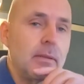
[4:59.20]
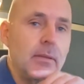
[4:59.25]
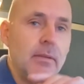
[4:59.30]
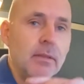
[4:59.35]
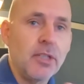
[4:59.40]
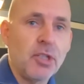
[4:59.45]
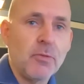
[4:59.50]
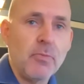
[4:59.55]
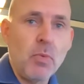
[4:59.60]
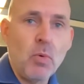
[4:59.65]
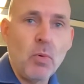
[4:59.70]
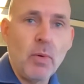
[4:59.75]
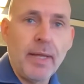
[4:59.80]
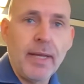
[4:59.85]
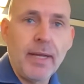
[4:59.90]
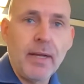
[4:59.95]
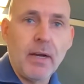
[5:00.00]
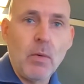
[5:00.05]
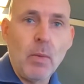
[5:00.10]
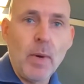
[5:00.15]
this
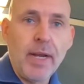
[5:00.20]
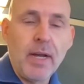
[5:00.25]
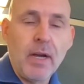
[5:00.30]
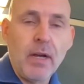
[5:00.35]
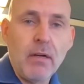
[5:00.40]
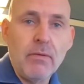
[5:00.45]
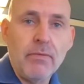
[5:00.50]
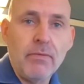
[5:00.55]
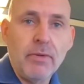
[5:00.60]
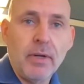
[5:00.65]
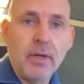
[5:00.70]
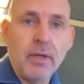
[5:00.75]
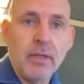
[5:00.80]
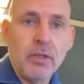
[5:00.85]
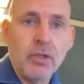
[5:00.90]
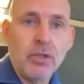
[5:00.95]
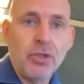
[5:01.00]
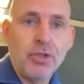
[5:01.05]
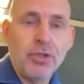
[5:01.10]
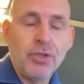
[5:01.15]
morning I went over
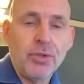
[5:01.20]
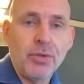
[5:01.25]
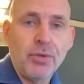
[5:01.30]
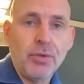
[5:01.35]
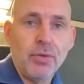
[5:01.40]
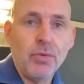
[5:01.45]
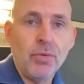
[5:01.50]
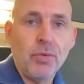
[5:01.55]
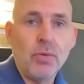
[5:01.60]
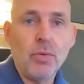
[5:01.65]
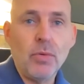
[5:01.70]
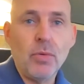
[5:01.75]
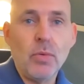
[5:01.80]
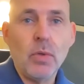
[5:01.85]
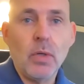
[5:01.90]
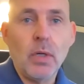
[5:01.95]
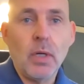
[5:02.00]
to